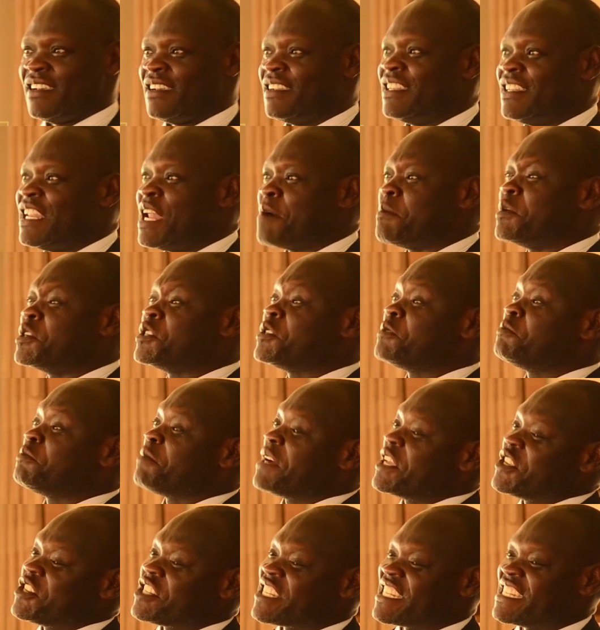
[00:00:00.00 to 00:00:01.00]
now
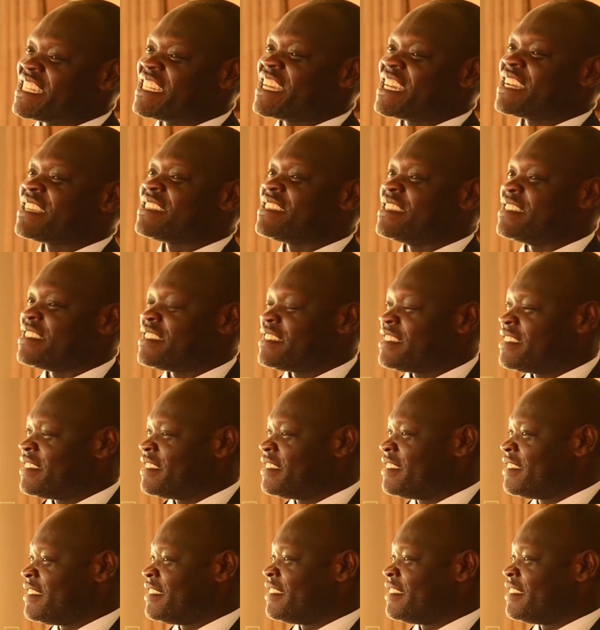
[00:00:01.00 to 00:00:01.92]
budget takes it.